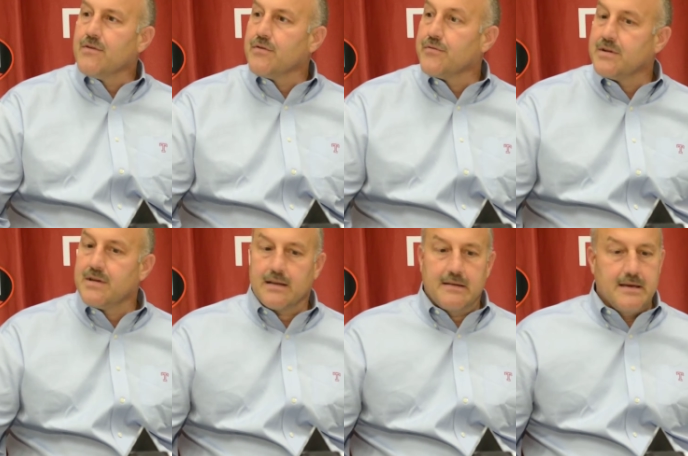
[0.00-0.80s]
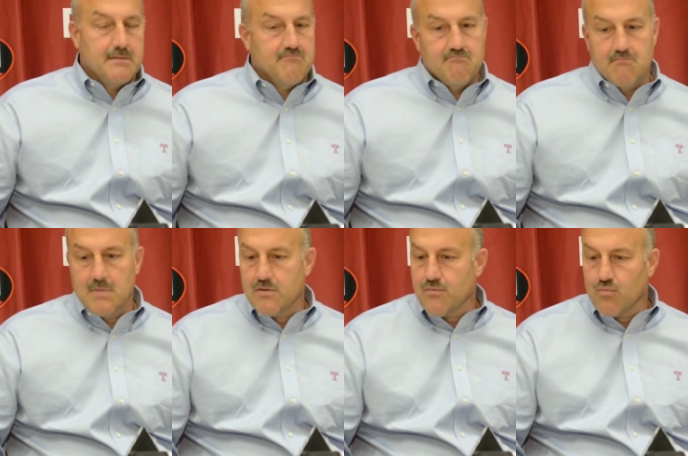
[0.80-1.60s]
They're 3 technique.
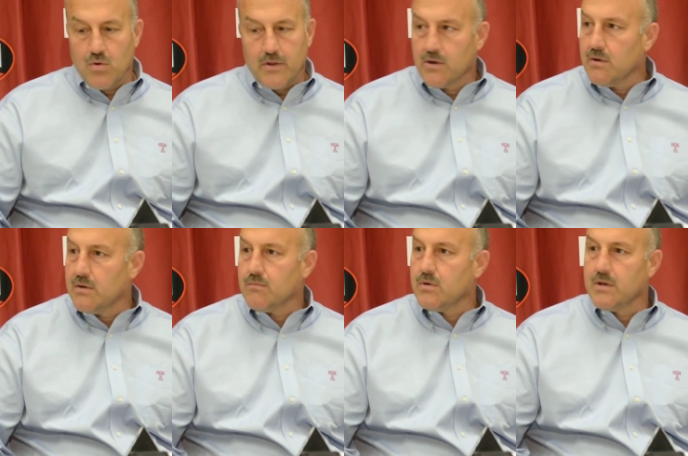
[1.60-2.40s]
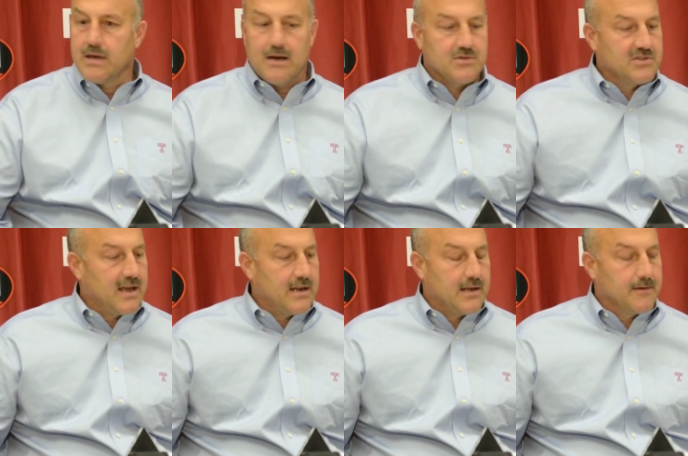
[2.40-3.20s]
He's really good, really
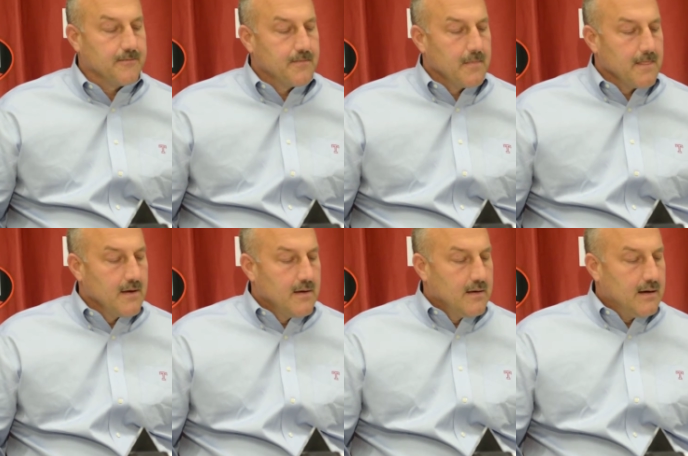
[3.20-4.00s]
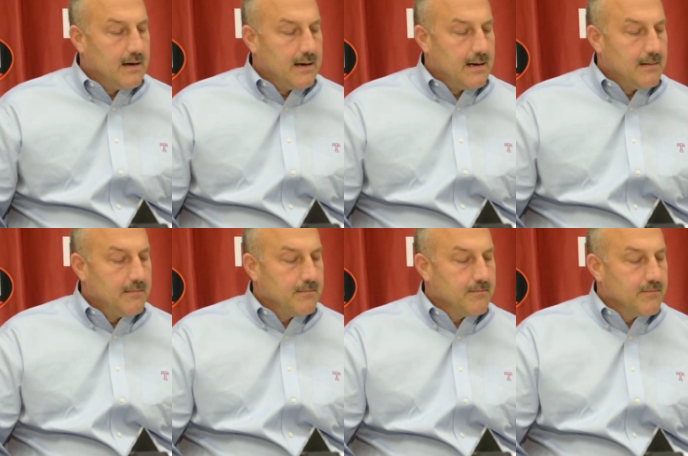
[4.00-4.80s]
outstanding.
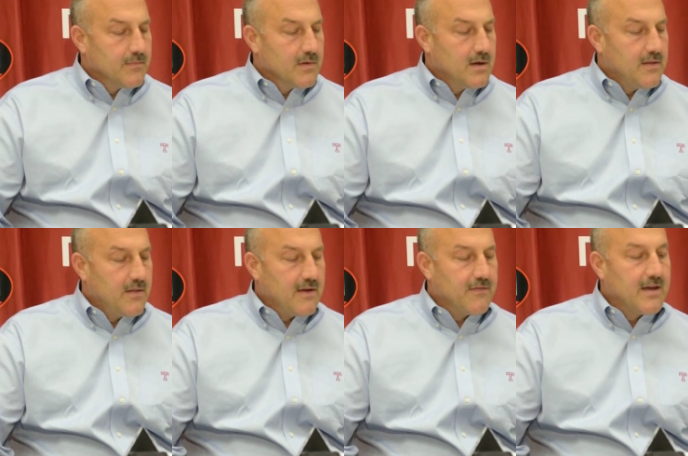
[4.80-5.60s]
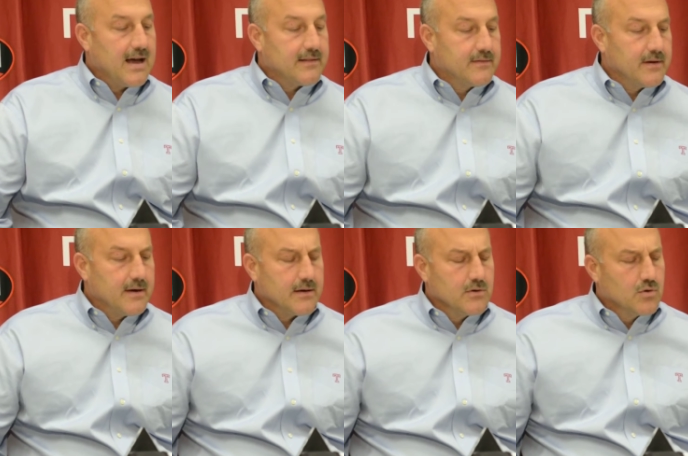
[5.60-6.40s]
And then they've got
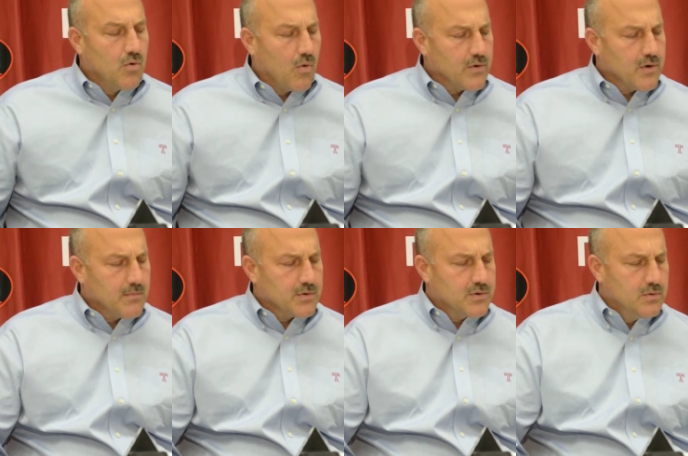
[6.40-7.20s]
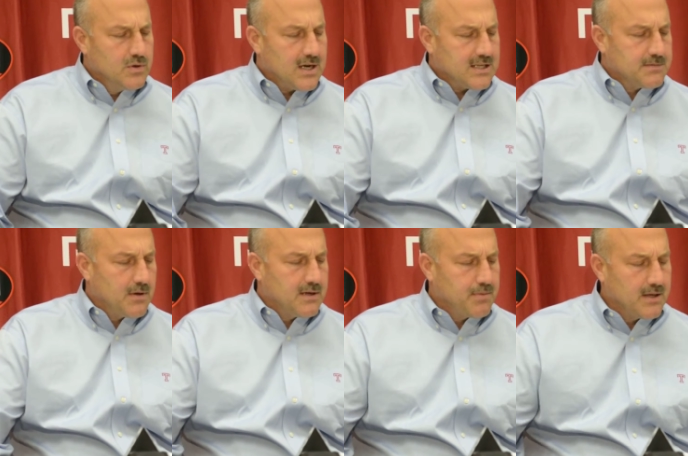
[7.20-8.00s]
good corner, number 2, Josh
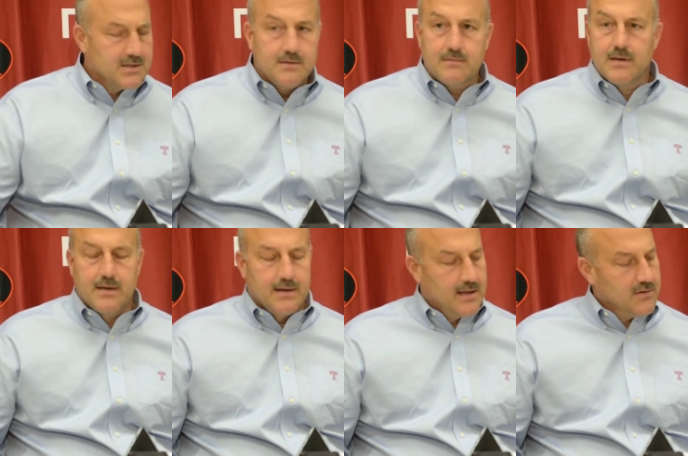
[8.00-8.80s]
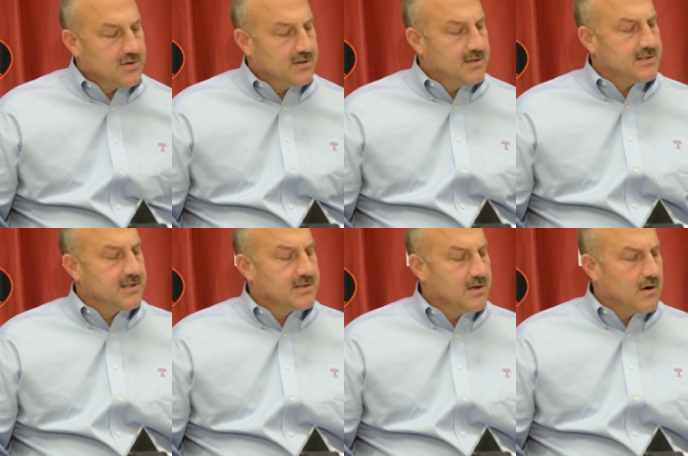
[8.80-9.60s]
Pleasant. And their
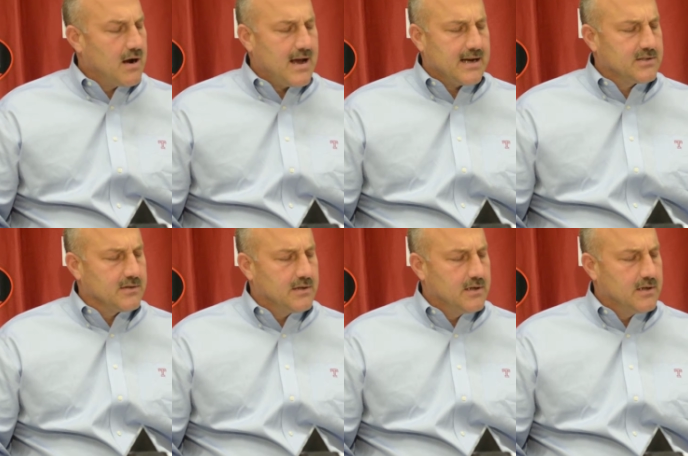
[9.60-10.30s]
statistics here are excellent.